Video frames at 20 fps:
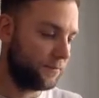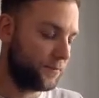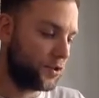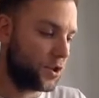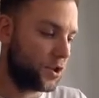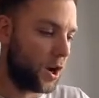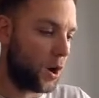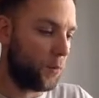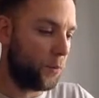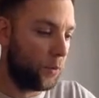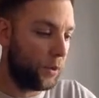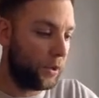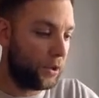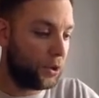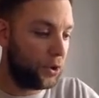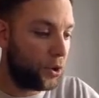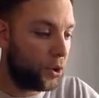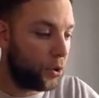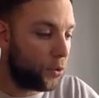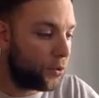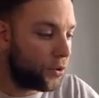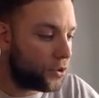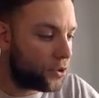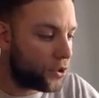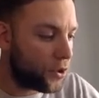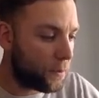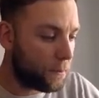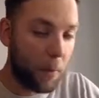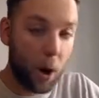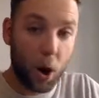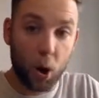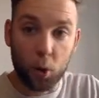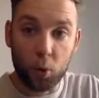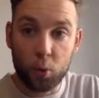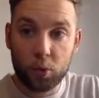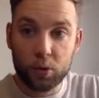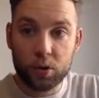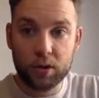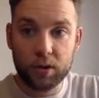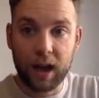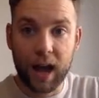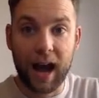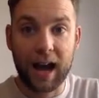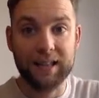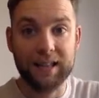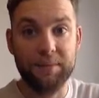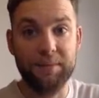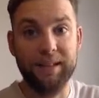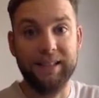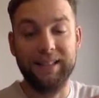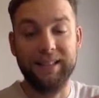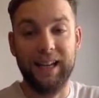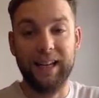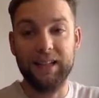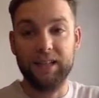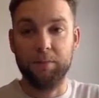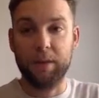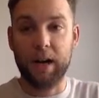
So we knew that the mode had to be 6. So my